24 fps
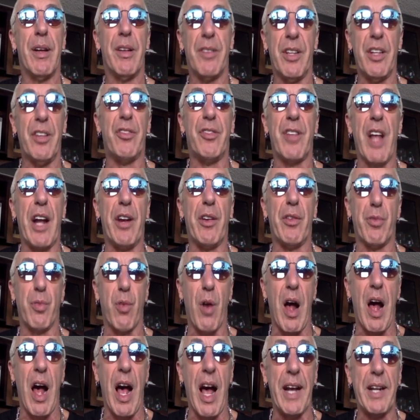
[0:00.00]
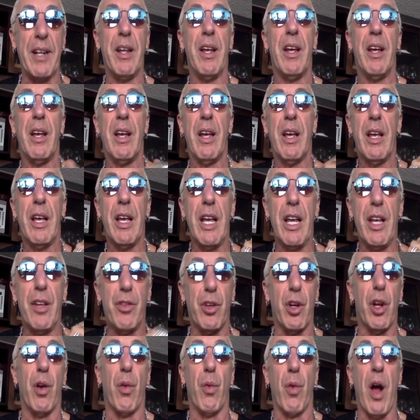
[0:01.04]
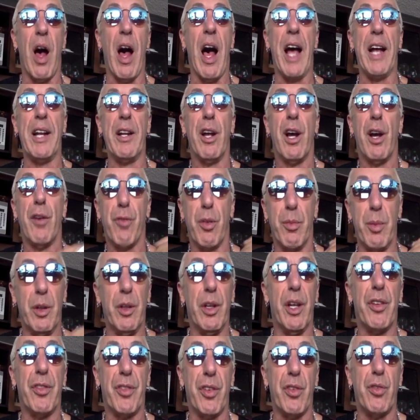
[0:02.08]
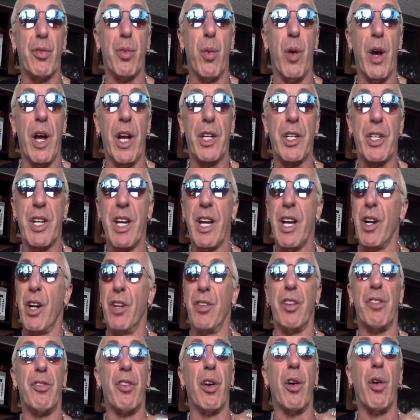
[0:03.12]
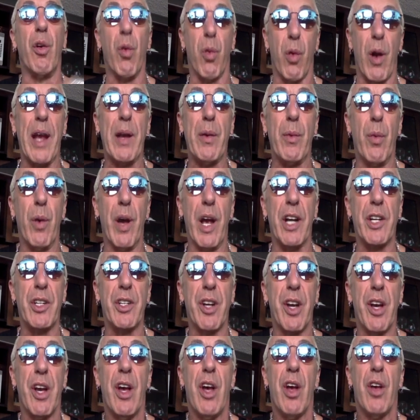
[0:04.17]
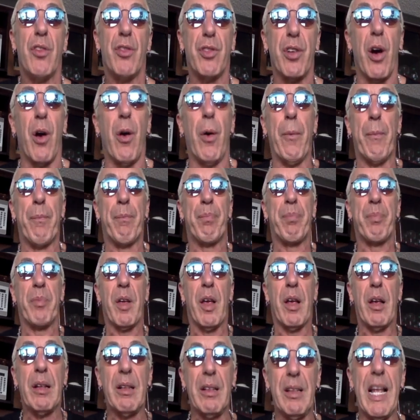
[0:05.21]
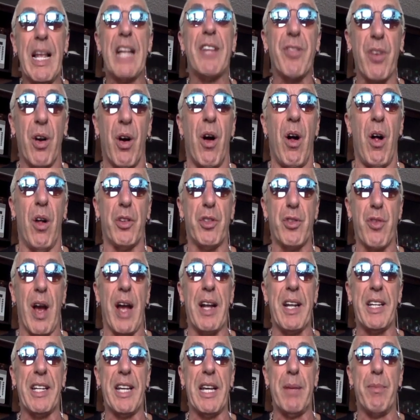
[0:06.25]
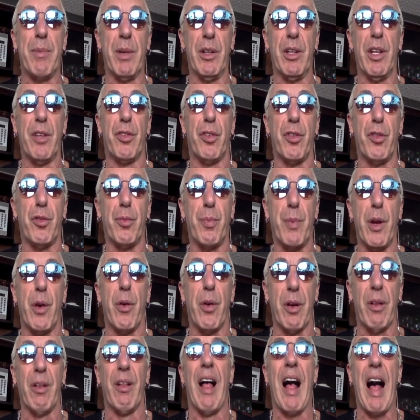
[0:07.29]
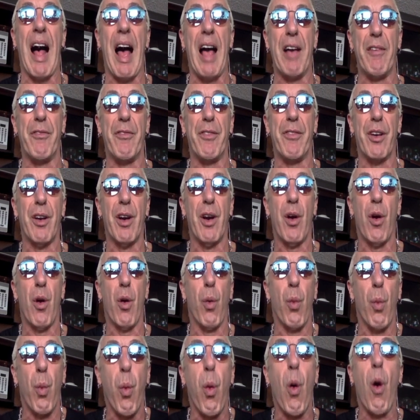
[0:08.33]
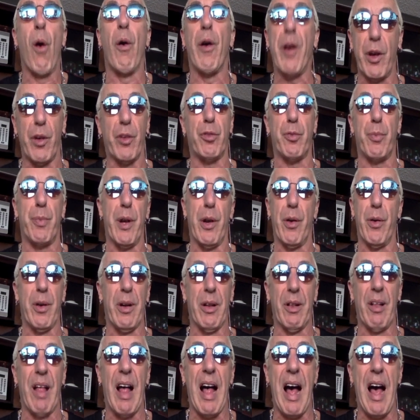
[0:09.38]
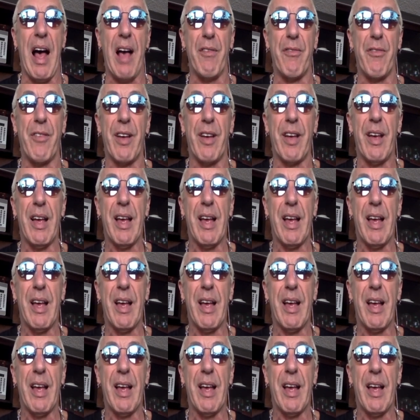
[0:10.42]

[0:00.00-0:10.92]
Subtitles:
D. Snyder's Ride is going to ride for Melissa's Wish, because it's a great wish. So let's all try to keep Melissa's spirit alive, her warrior spirit alive,